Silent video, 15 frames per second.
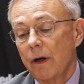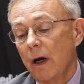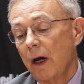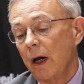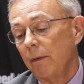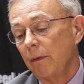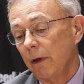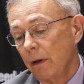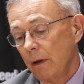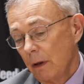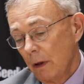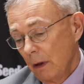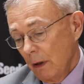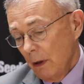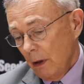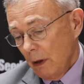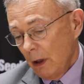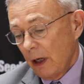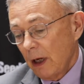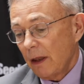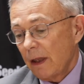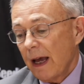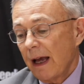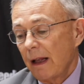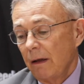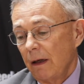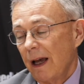time to get that